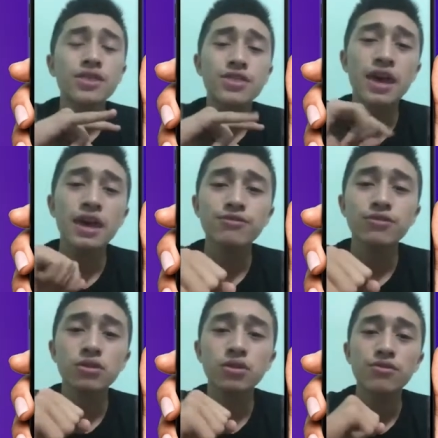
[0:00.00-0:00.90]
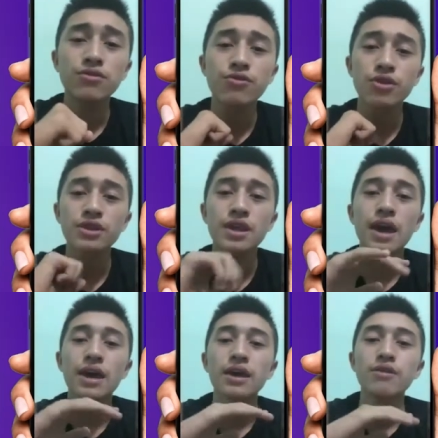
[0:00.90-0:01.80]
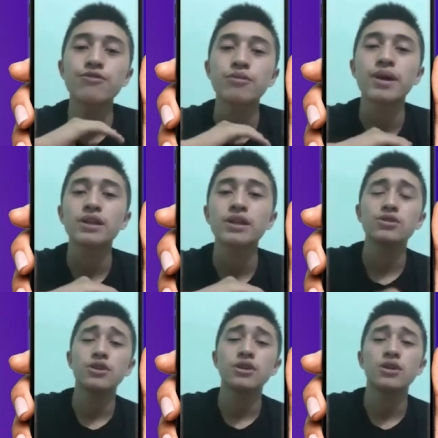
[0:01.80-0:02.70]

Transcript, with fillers: thankful for that and for my tutor.